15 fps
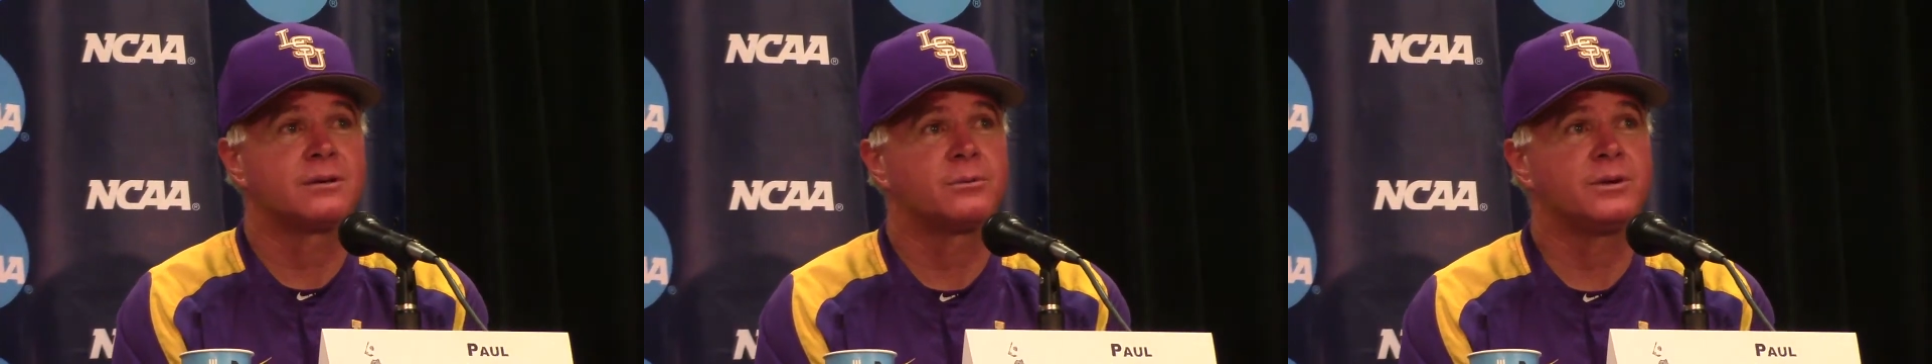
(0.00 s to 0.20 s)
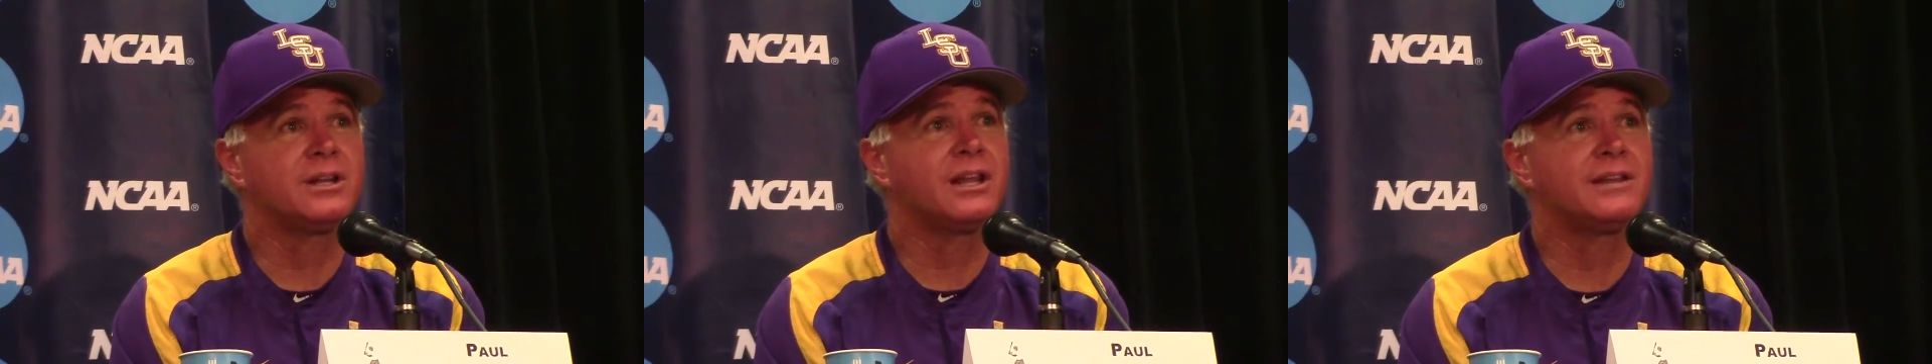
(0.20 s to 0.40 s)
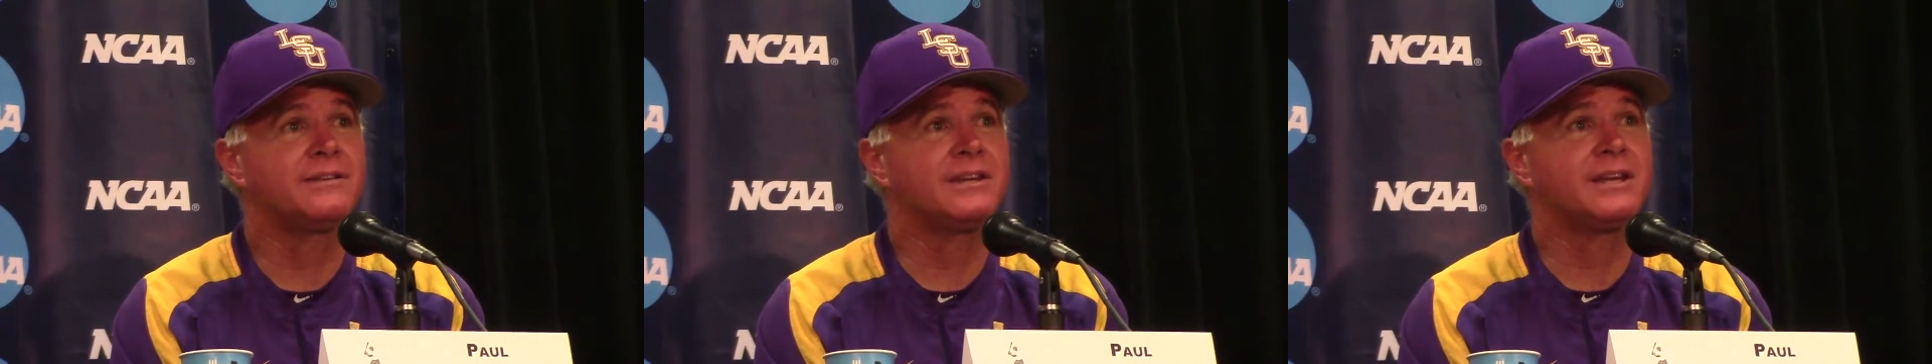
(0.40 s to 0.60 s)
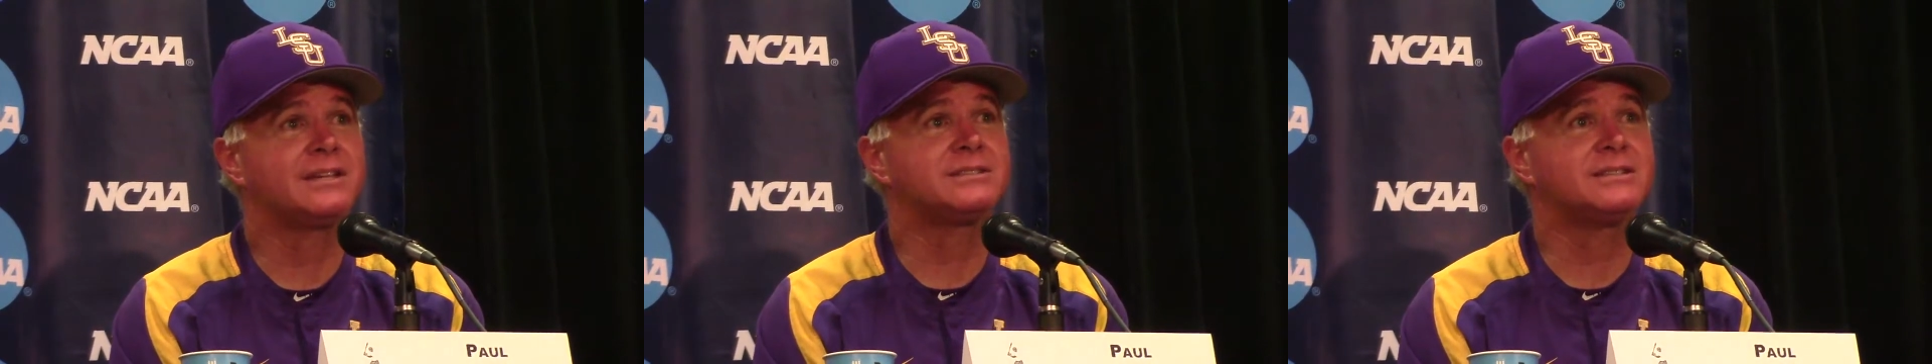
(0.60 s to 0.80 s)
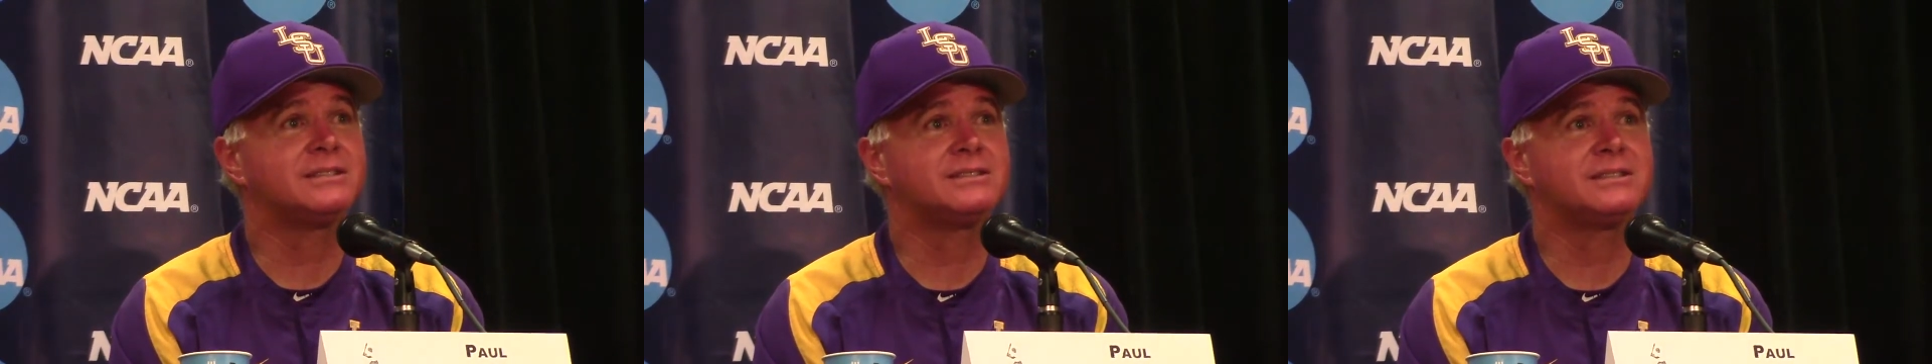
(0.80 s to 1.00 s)
we led the
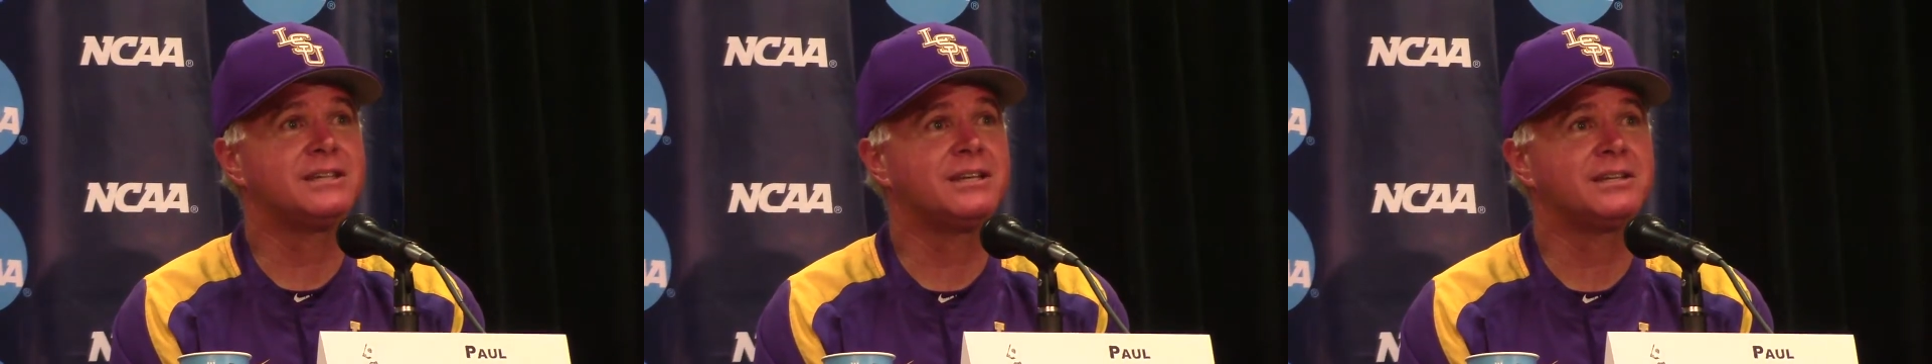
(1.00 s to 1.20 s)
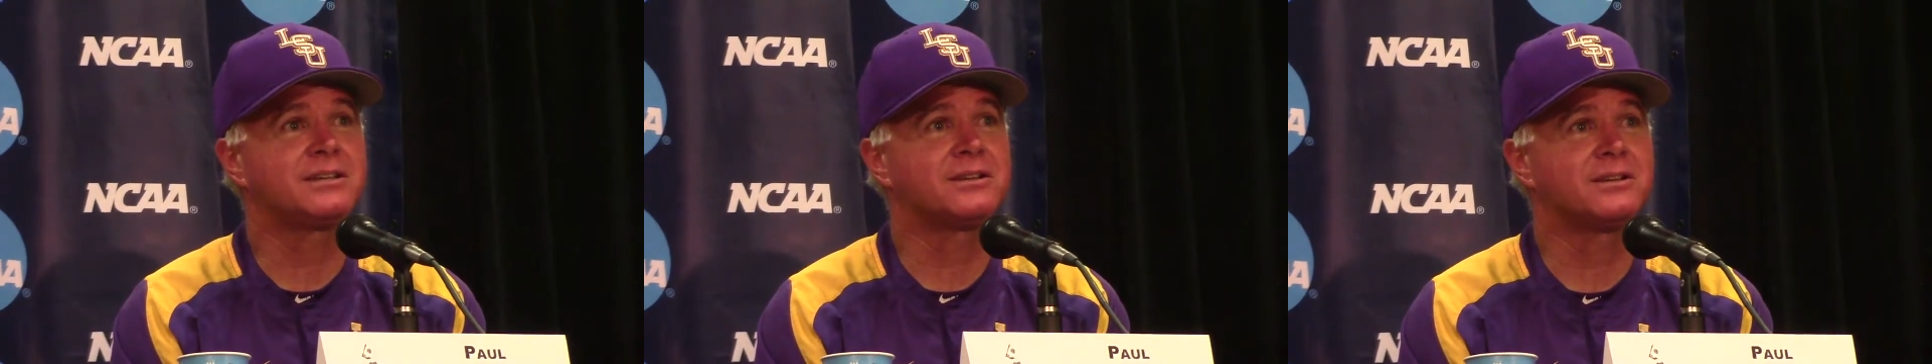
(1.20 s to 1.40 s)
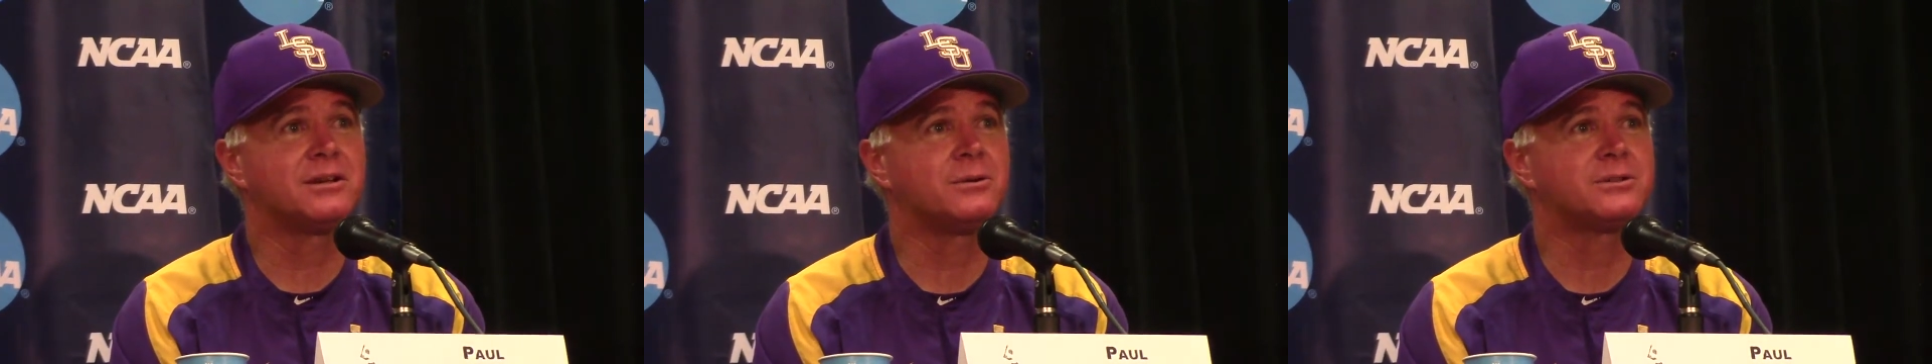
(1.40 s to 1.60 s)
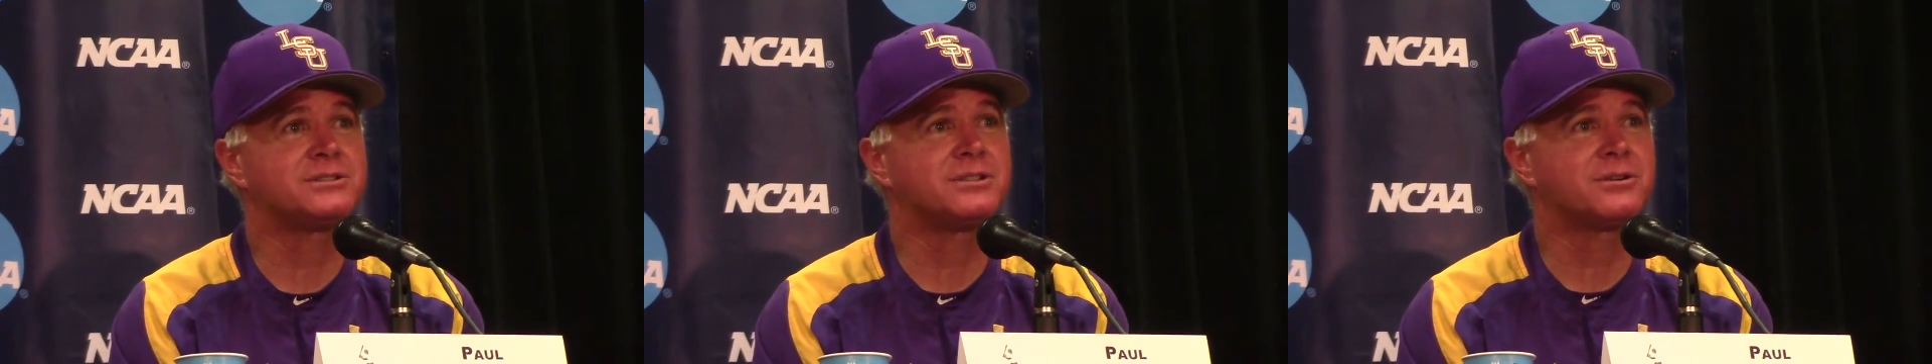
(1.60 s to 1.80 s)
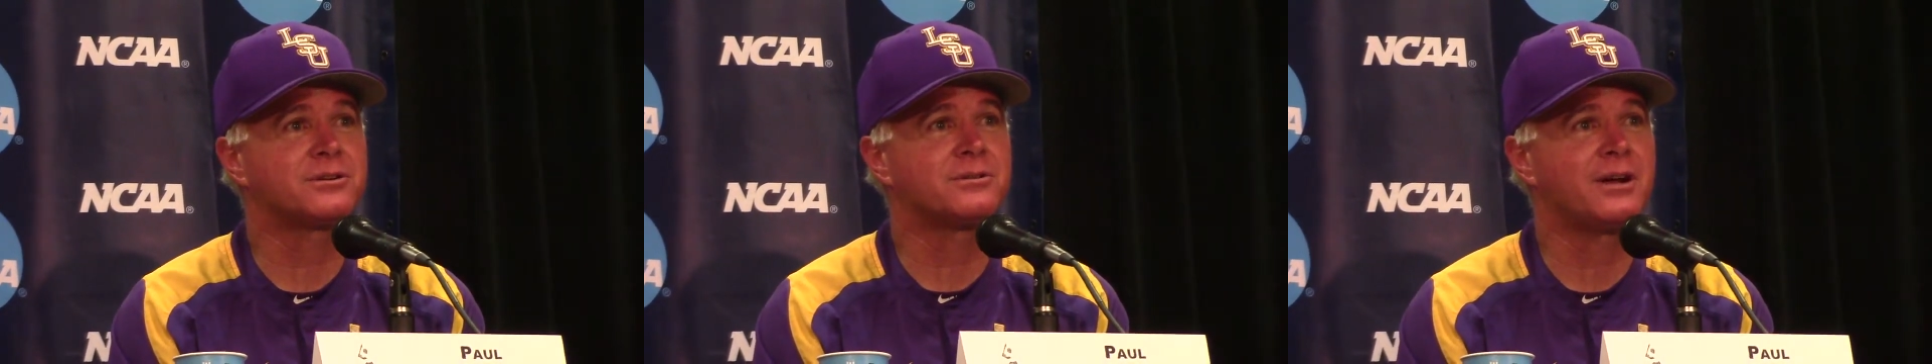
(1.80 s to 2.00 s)
SEC in the
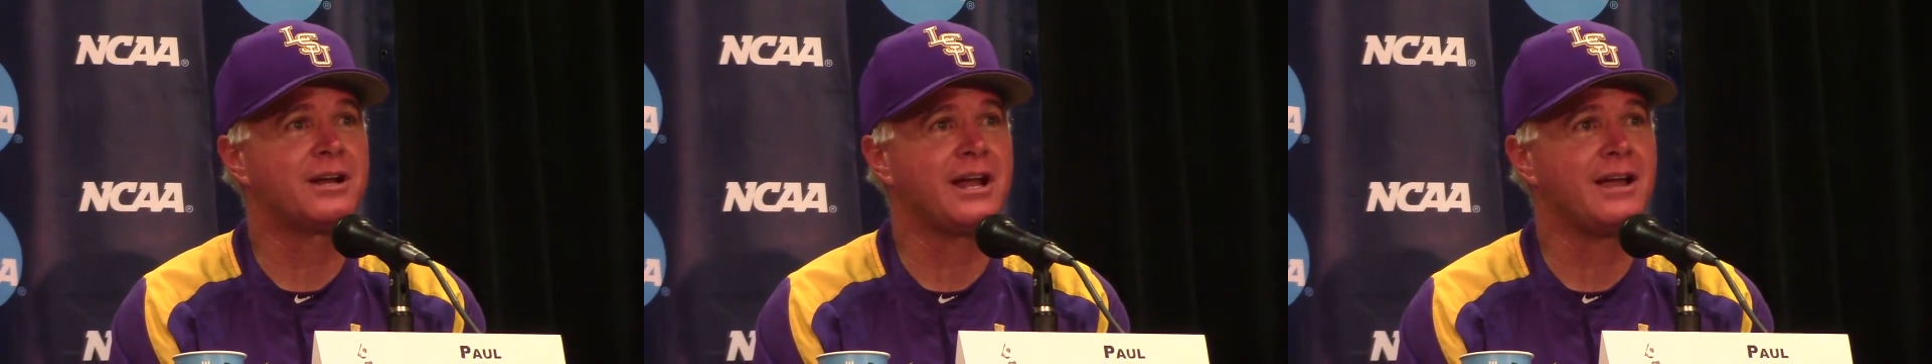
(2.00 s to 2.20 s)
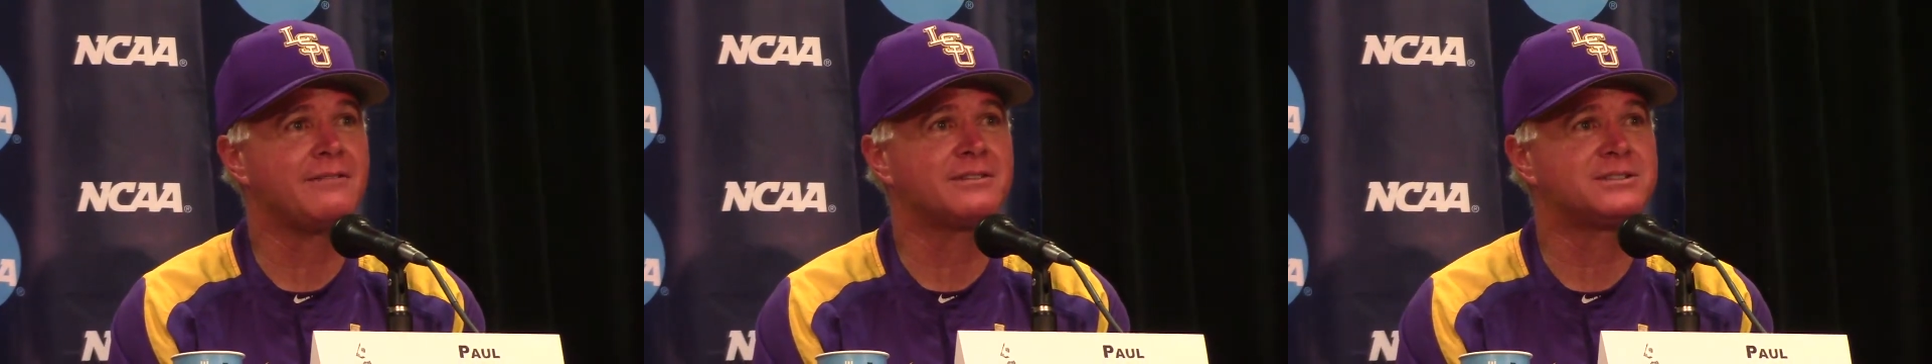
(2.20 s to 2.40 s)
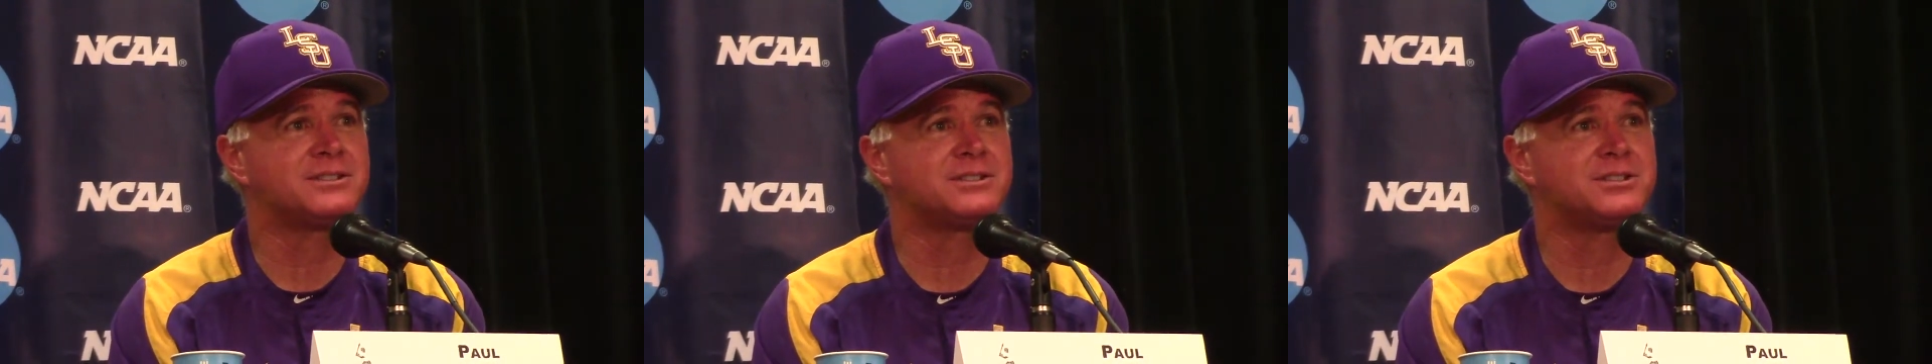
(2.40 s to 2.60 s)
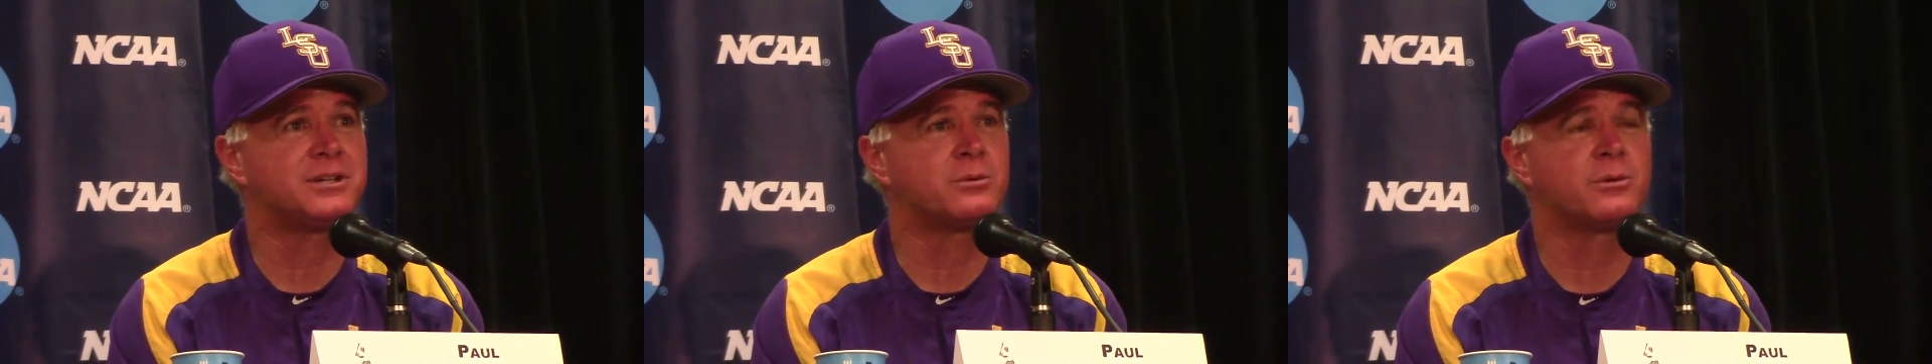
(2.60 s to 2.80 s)
lowest earned run average this year.